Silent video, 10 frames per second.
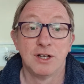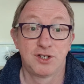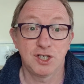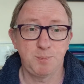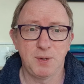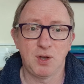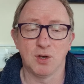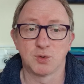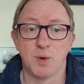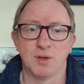just
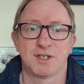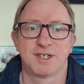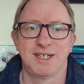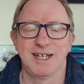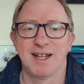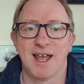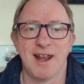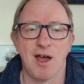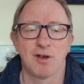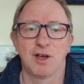because we're not seeing that in
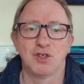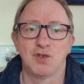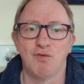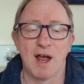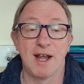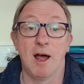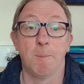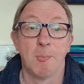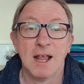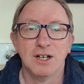our country right
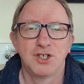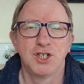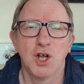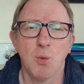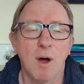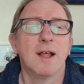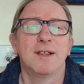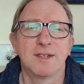now, do you know what?